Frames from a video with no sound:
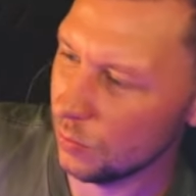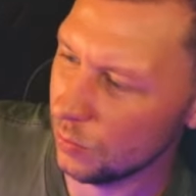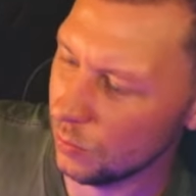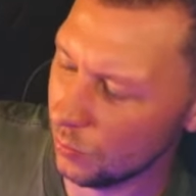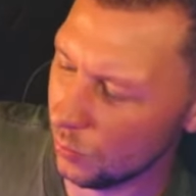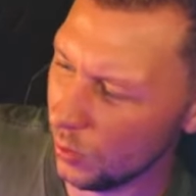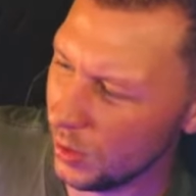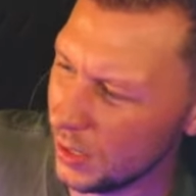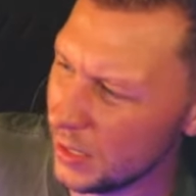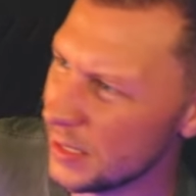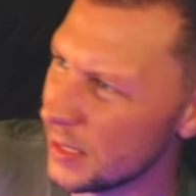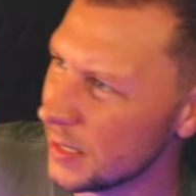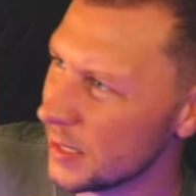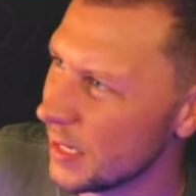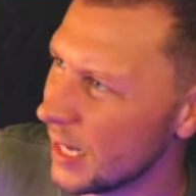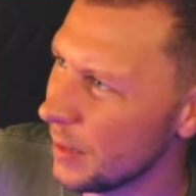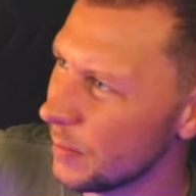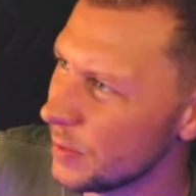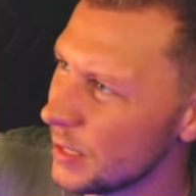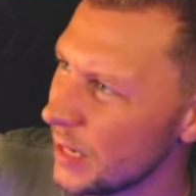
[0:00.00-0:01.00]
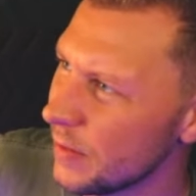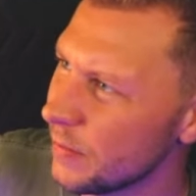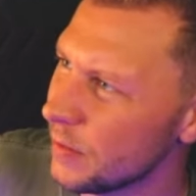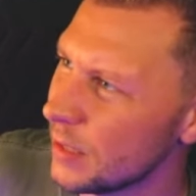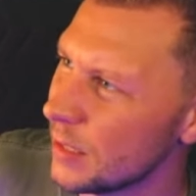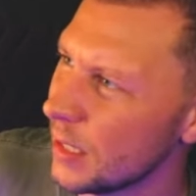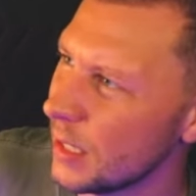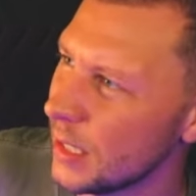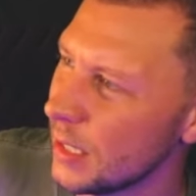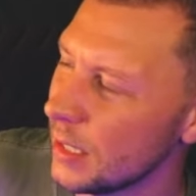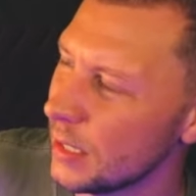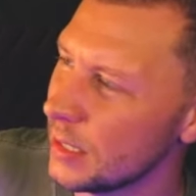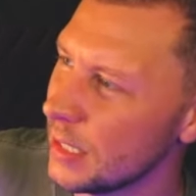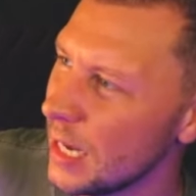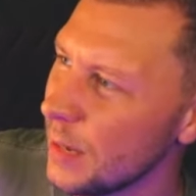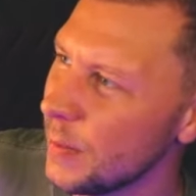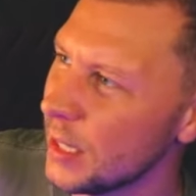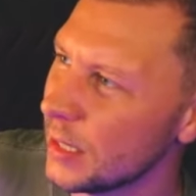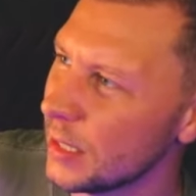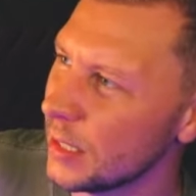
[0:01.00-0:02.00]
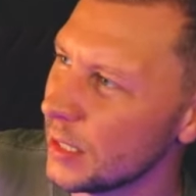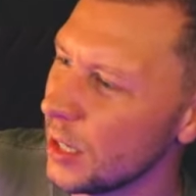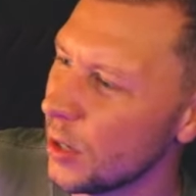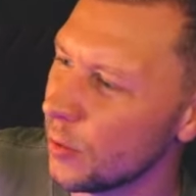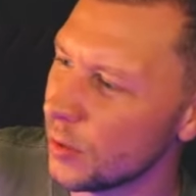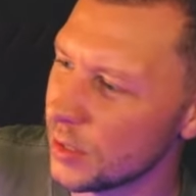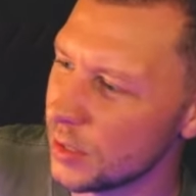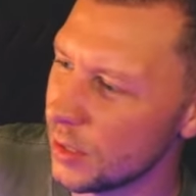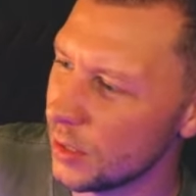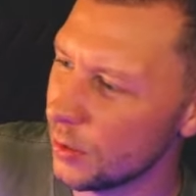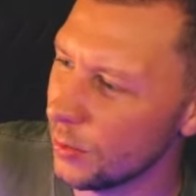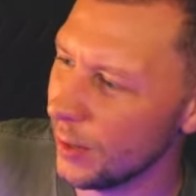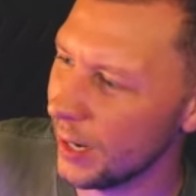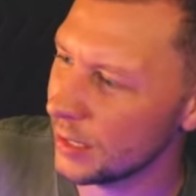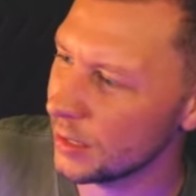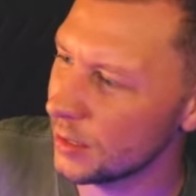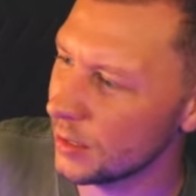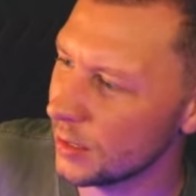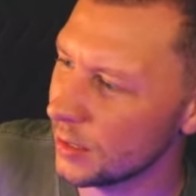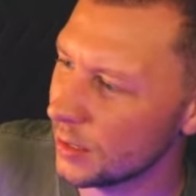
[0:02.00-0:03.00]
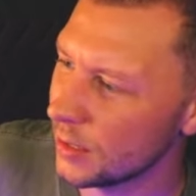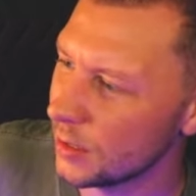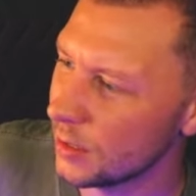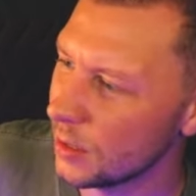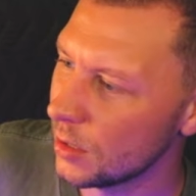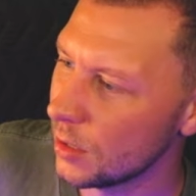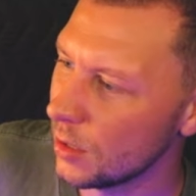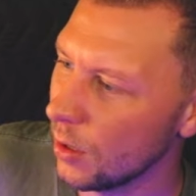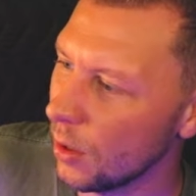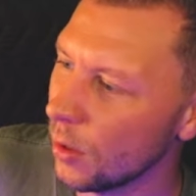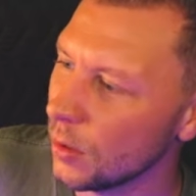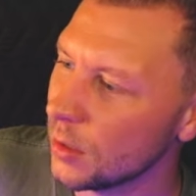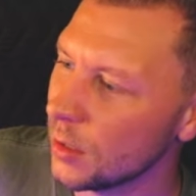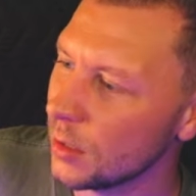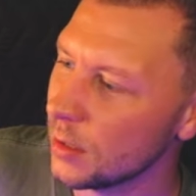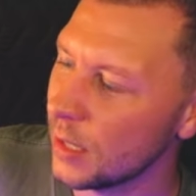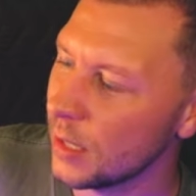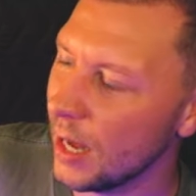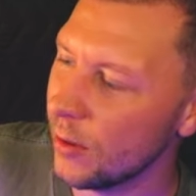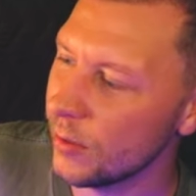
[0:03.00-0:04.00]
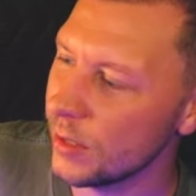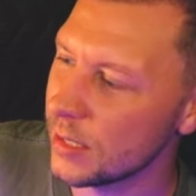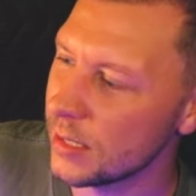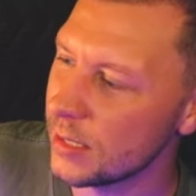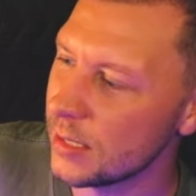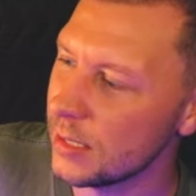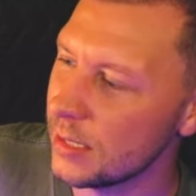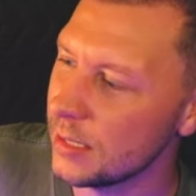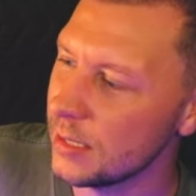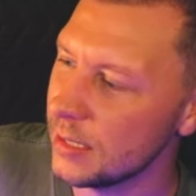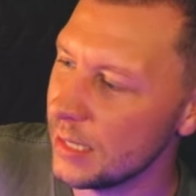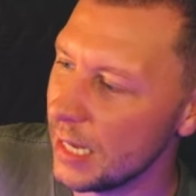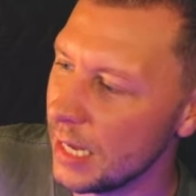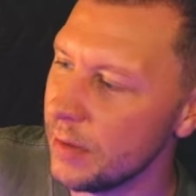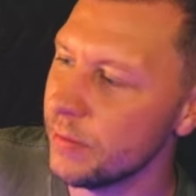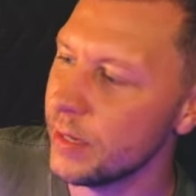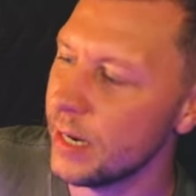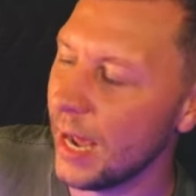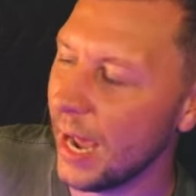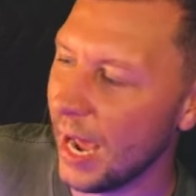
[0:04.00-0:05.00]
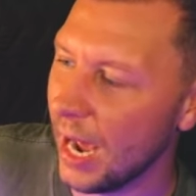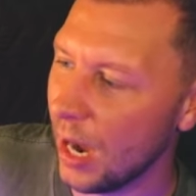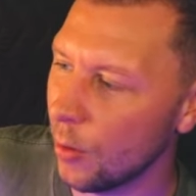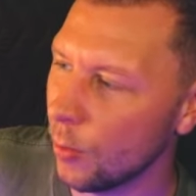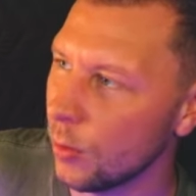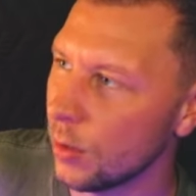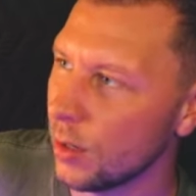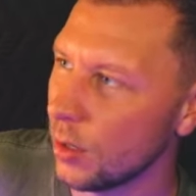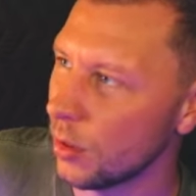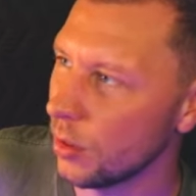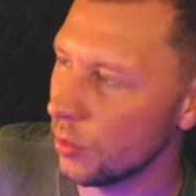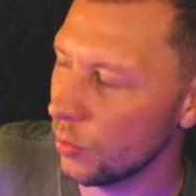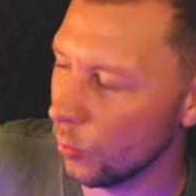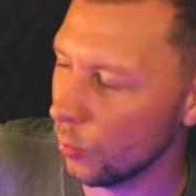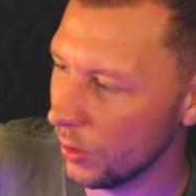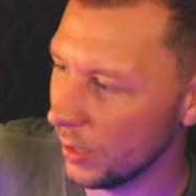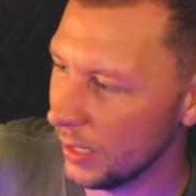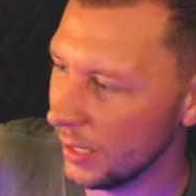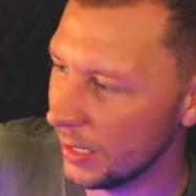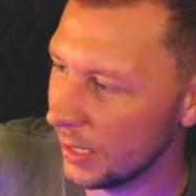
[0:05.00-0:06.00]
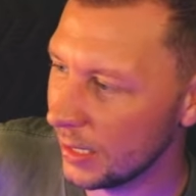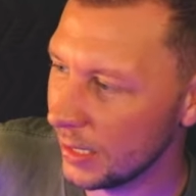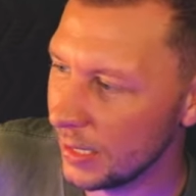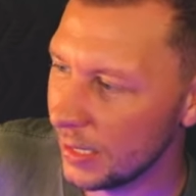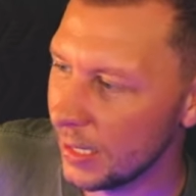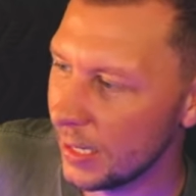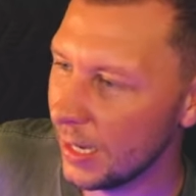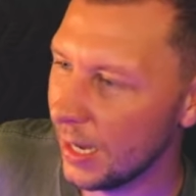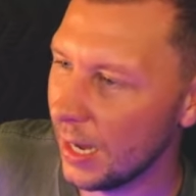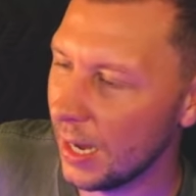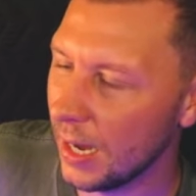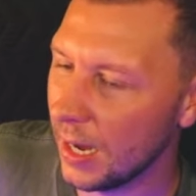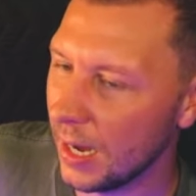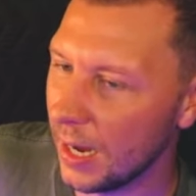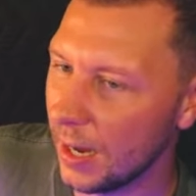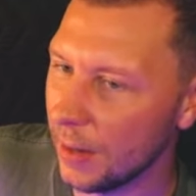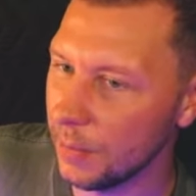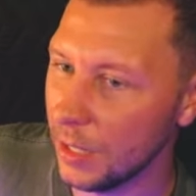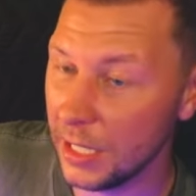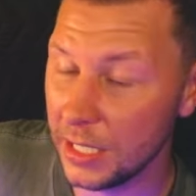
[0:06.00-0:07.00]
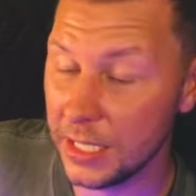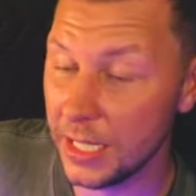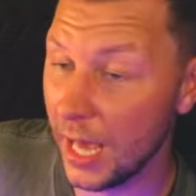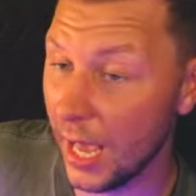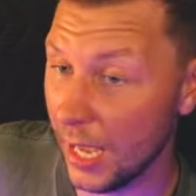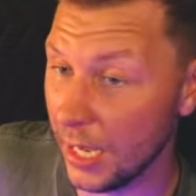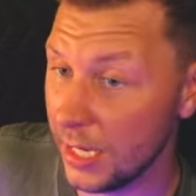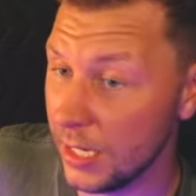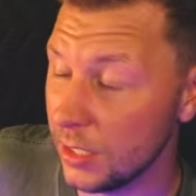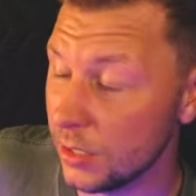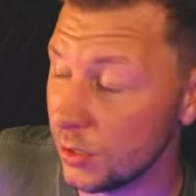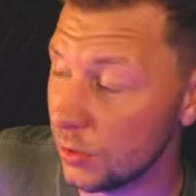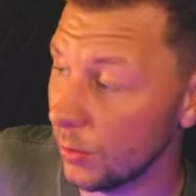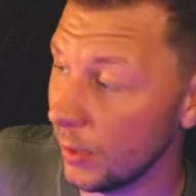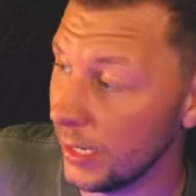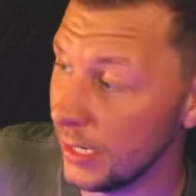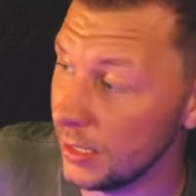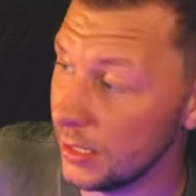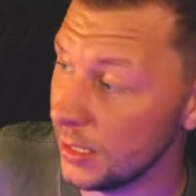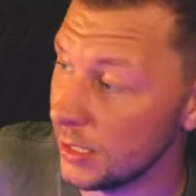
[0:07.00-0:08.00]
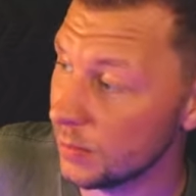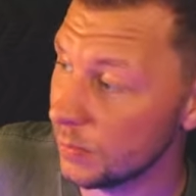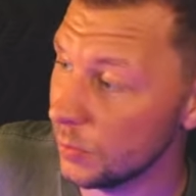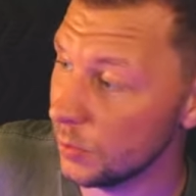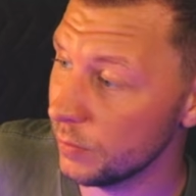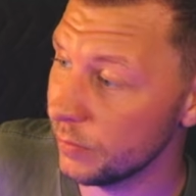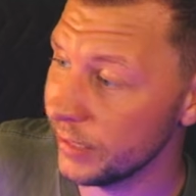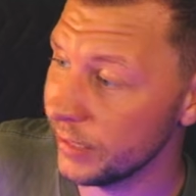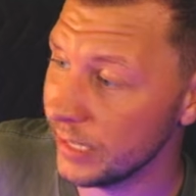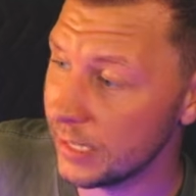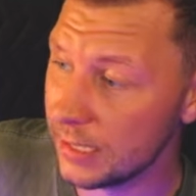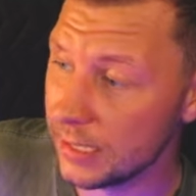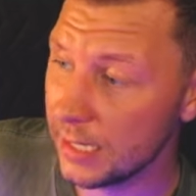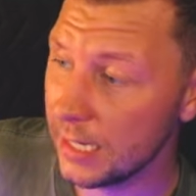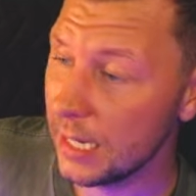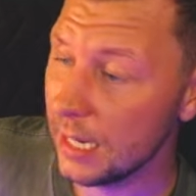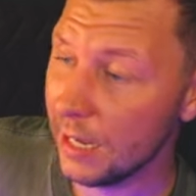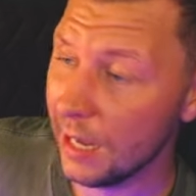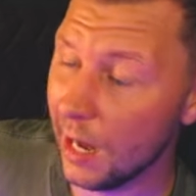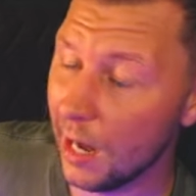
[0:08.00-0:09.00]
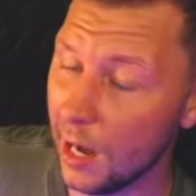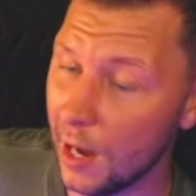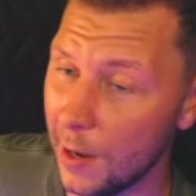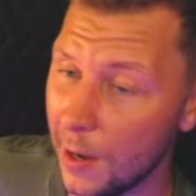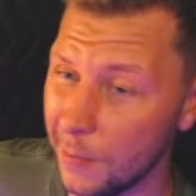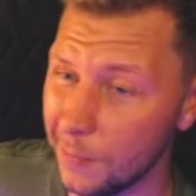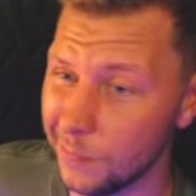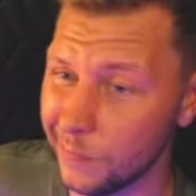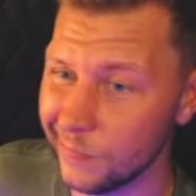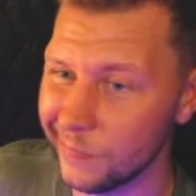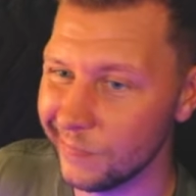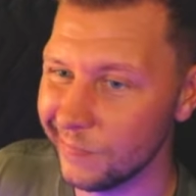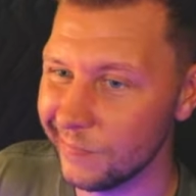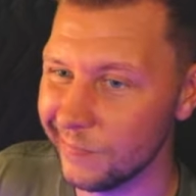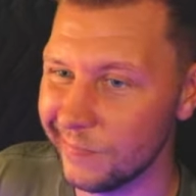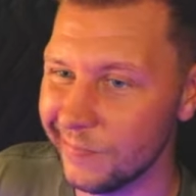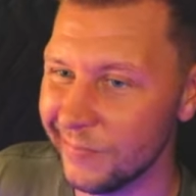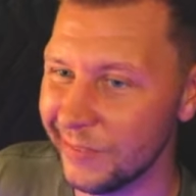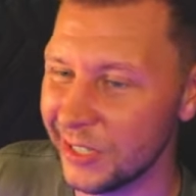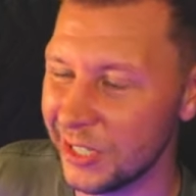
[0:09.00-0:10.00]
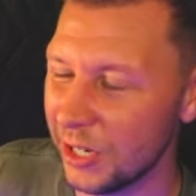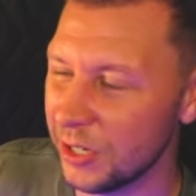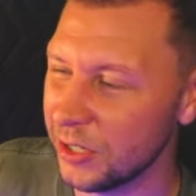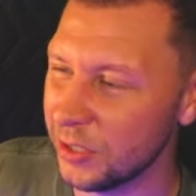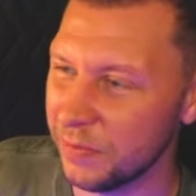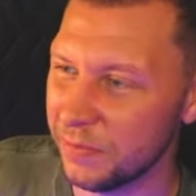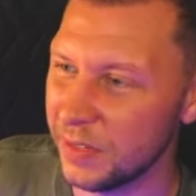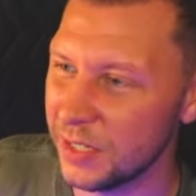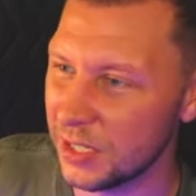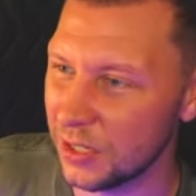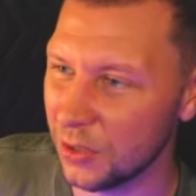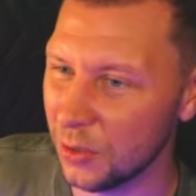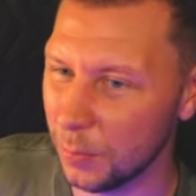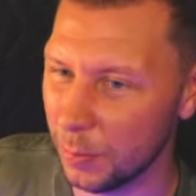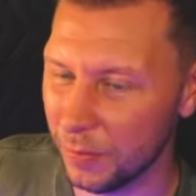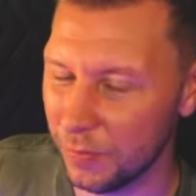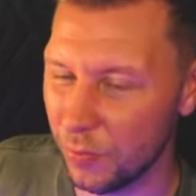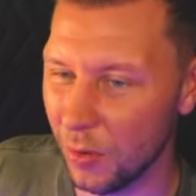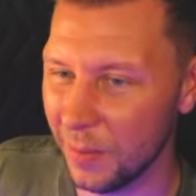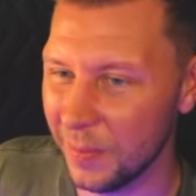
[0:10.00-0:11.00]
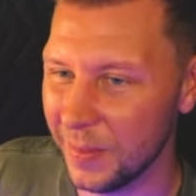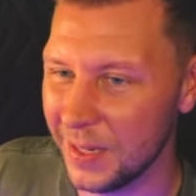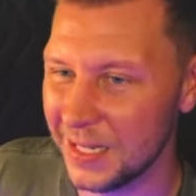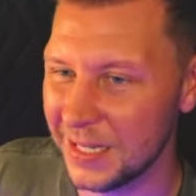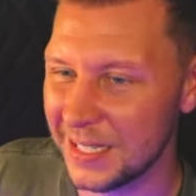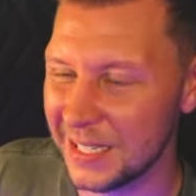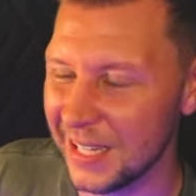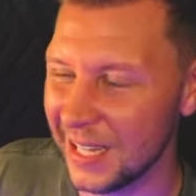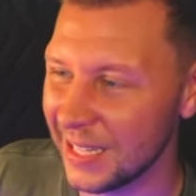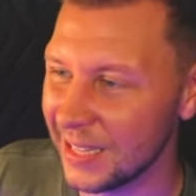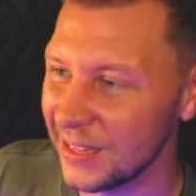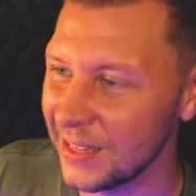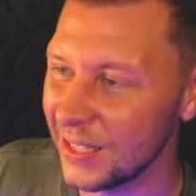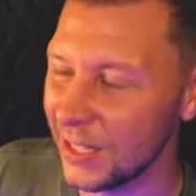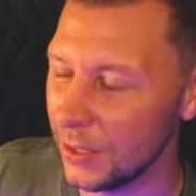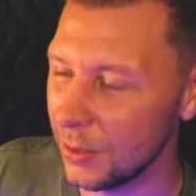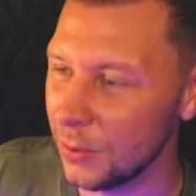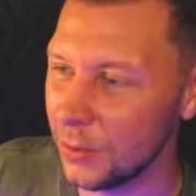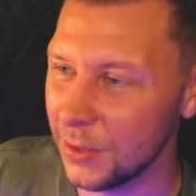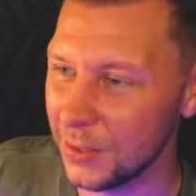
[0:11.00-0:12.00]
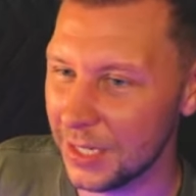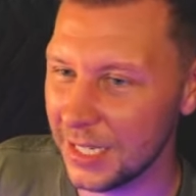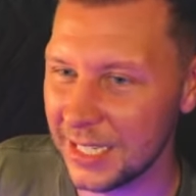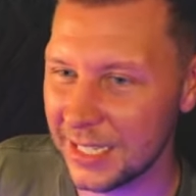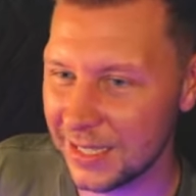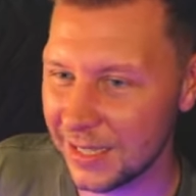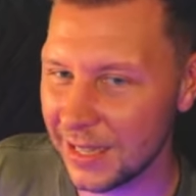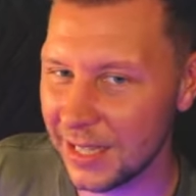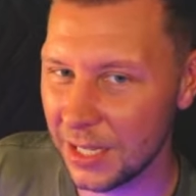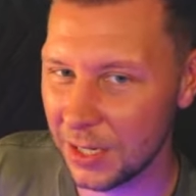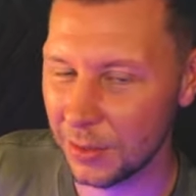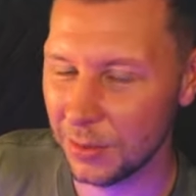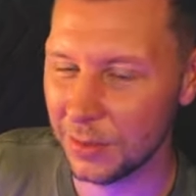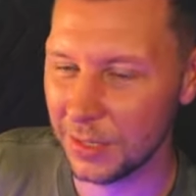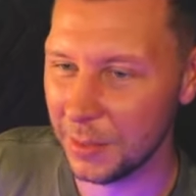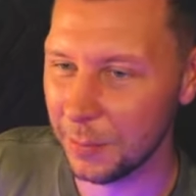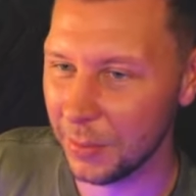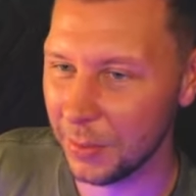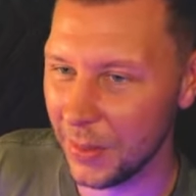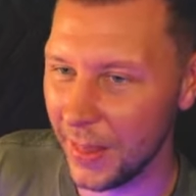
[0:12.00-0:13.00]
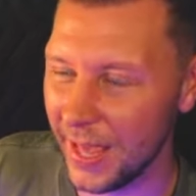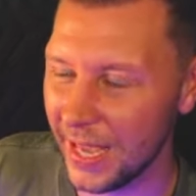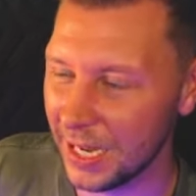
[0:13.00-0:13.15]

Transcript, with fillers: what is his name david Lee damien leone is the director art the clown is david howard thornton um yeah he's great in these movies um such a physical performance like literal he's literally playing